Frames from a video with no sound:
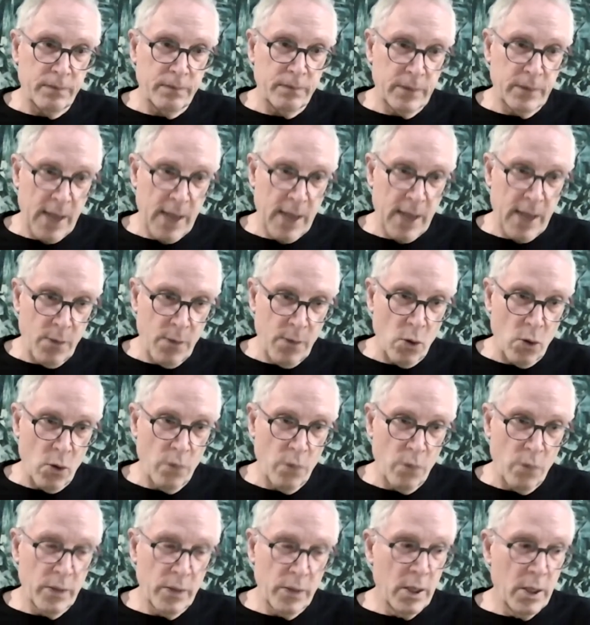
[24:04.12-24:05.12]
couple.
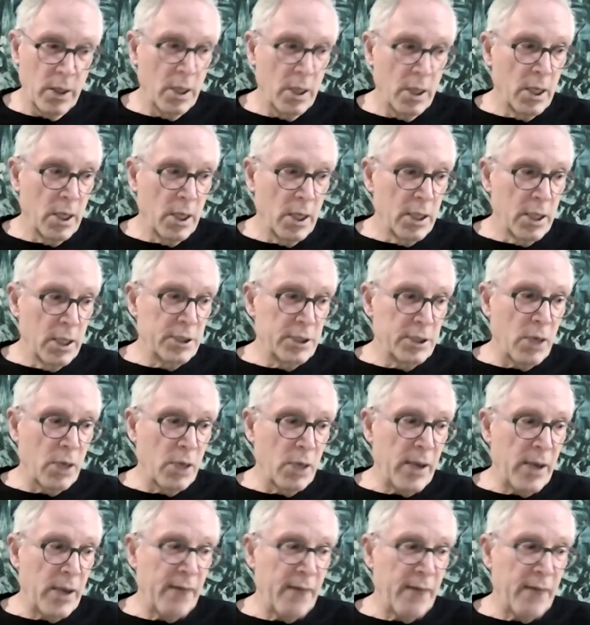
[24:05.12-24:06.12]
So
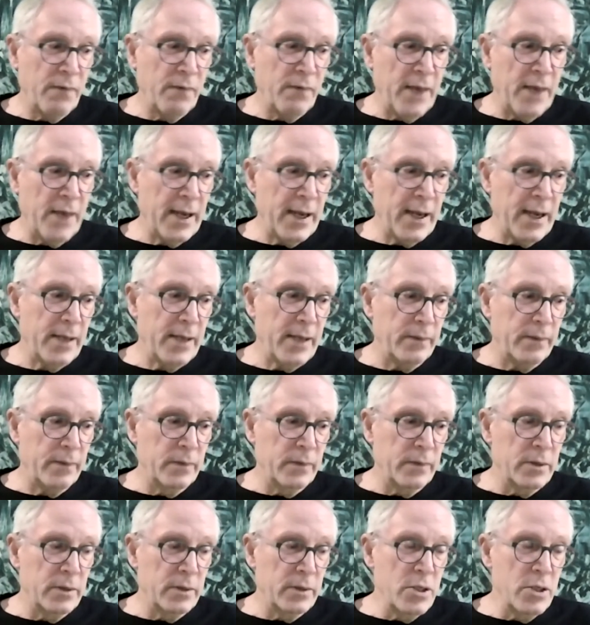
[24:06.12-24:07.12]
we have a fairly,
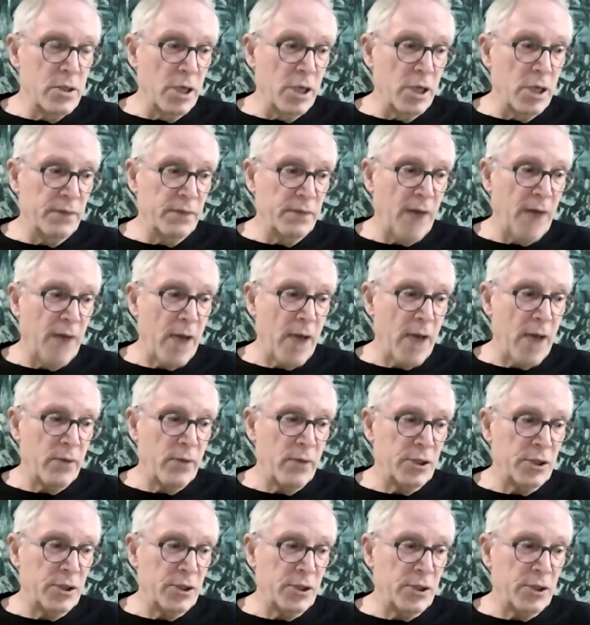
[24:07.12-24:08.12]
defined
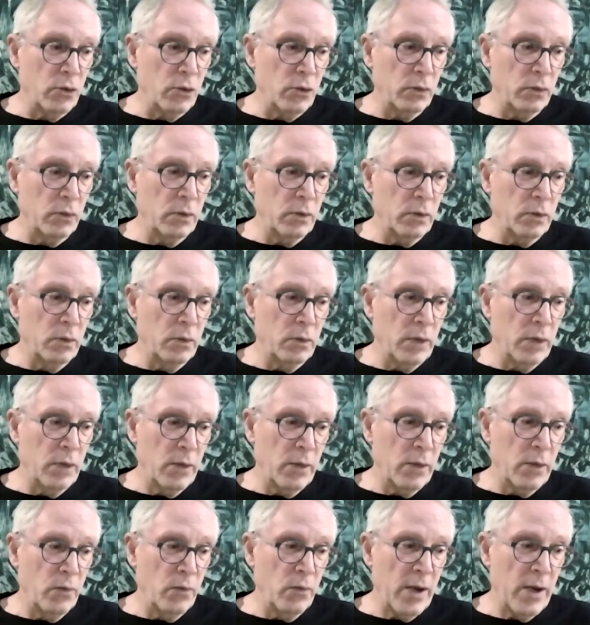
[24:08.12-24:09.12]
ritual where
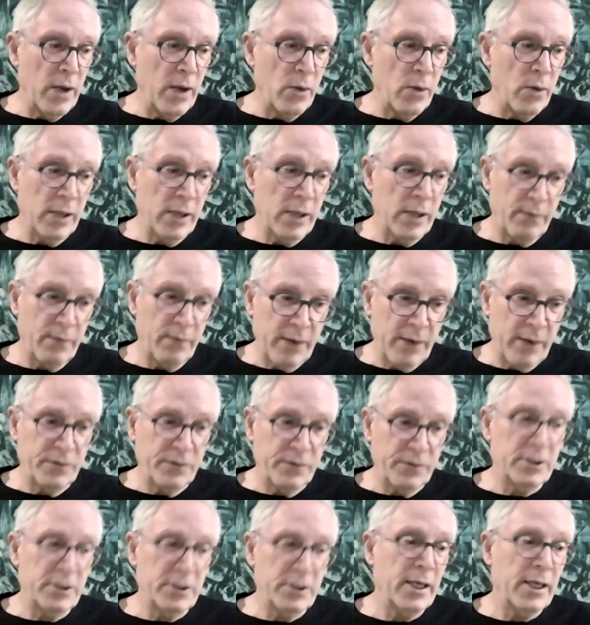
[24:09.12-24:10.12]
we'll have
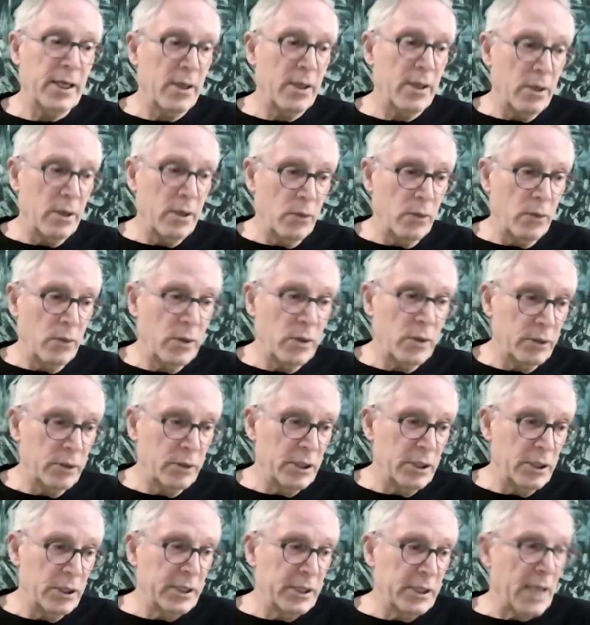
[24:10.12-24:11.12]
breakfast together and we'll
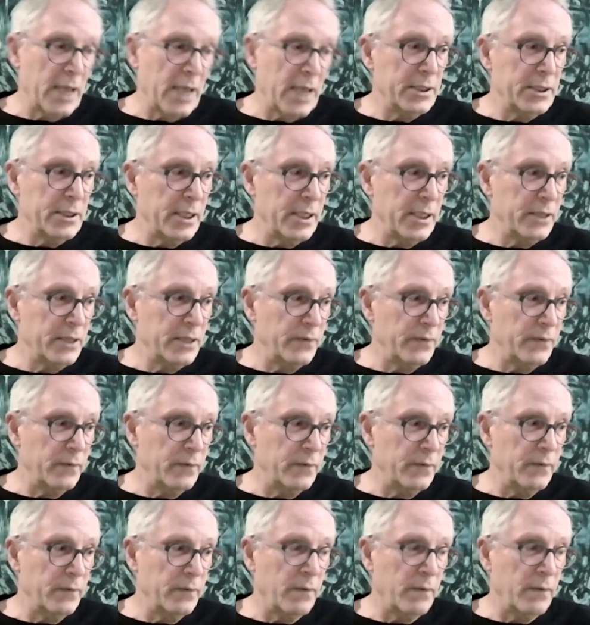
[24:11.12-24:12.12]
discuss things
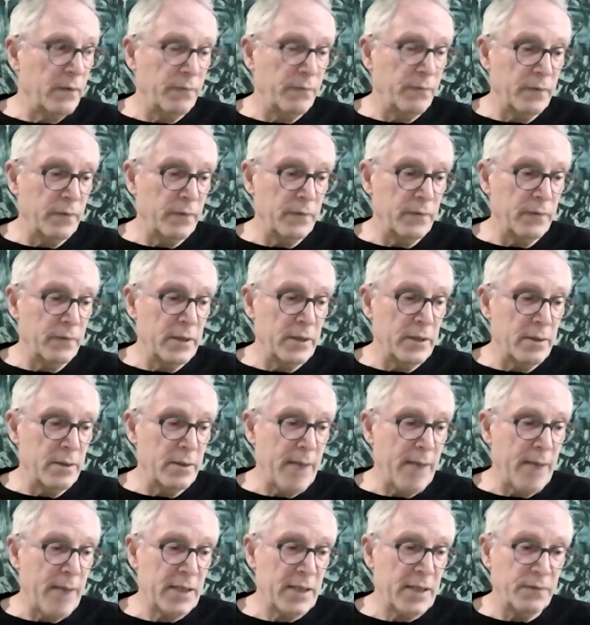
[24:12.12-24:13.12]
of
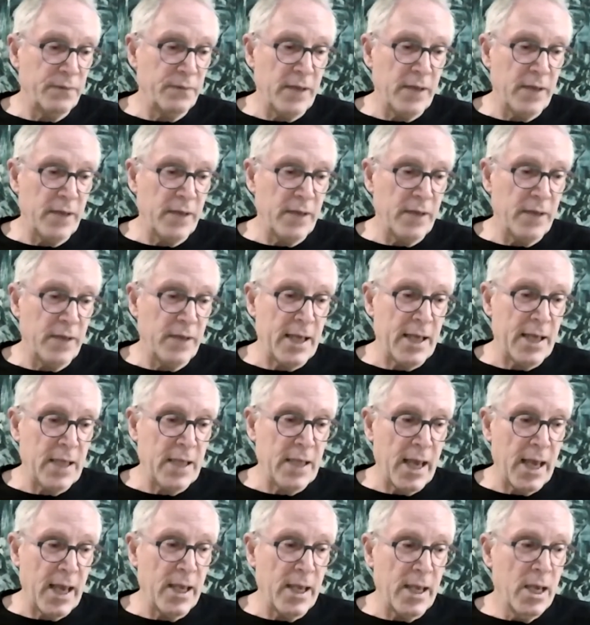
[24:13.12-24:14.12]
matter for that day.
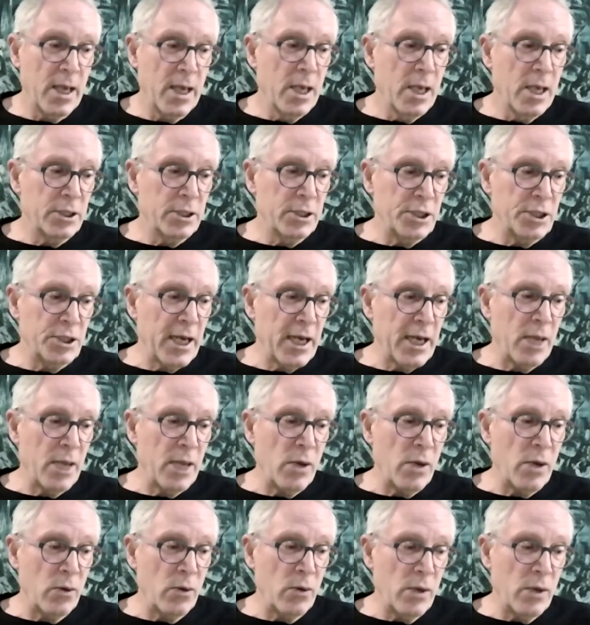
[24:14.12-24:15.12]
So generally
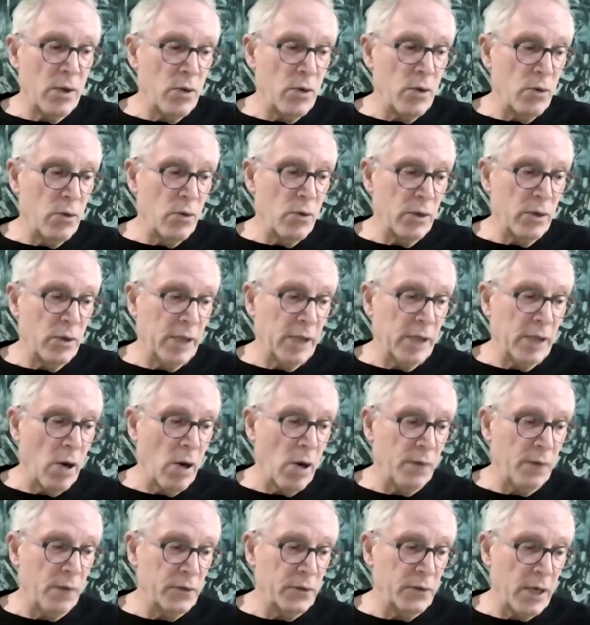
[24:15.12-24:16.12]
we would go
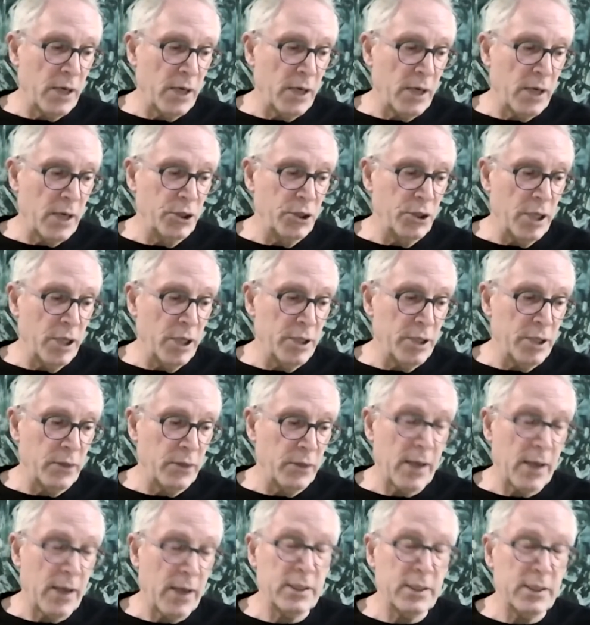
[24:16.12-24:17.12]
off to our studios
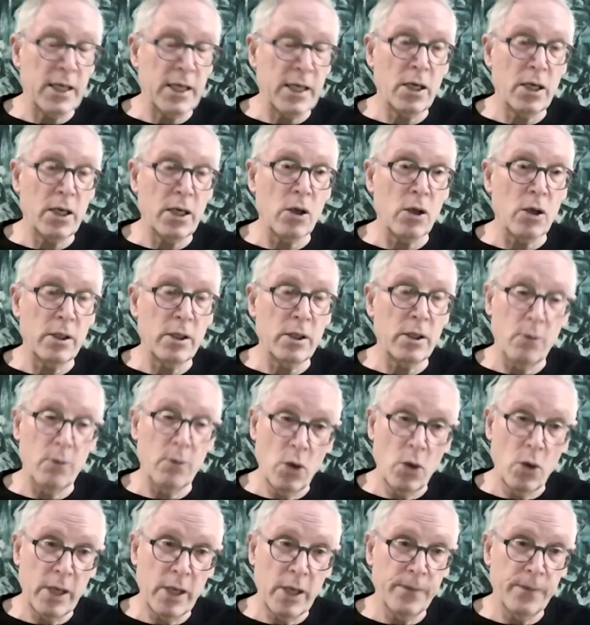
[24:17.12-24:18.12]
around 10 o'clock in the
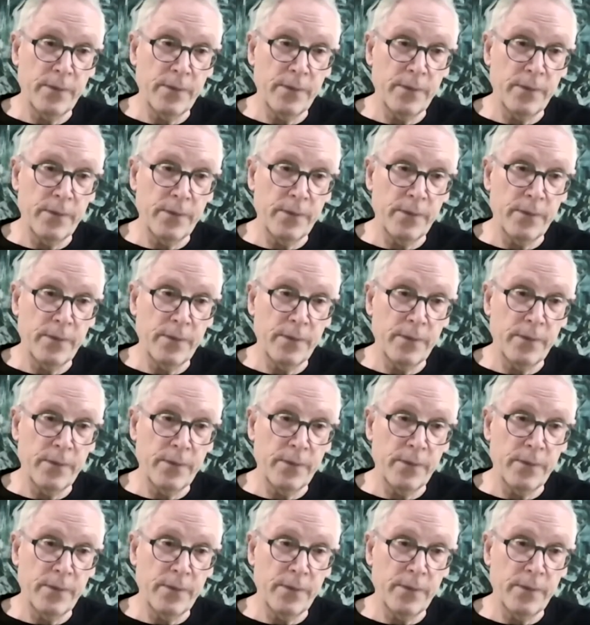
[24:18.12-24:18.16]
morning,